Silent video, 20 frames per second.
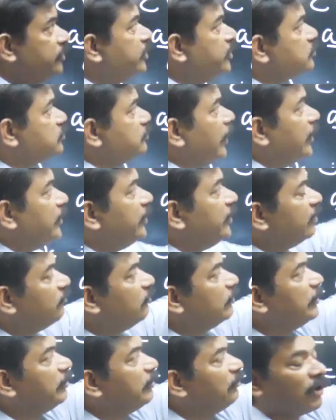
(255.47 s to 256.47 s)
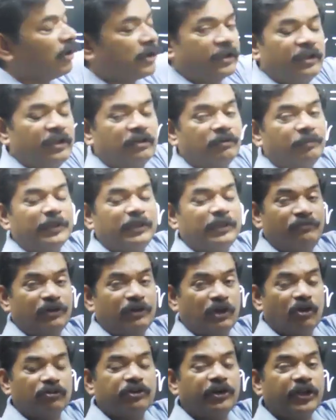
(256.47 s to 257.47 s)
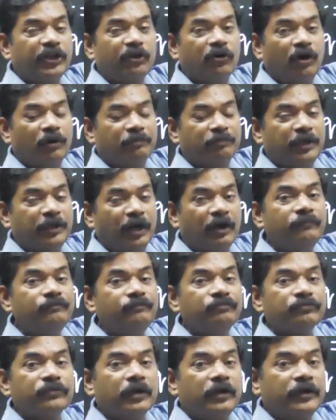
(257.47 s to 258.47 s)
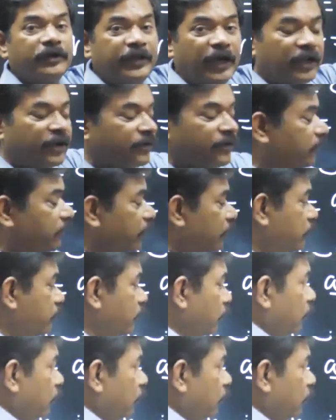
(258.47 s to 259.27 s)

Dx by dt will be what? It will be the velocity of the dielectric.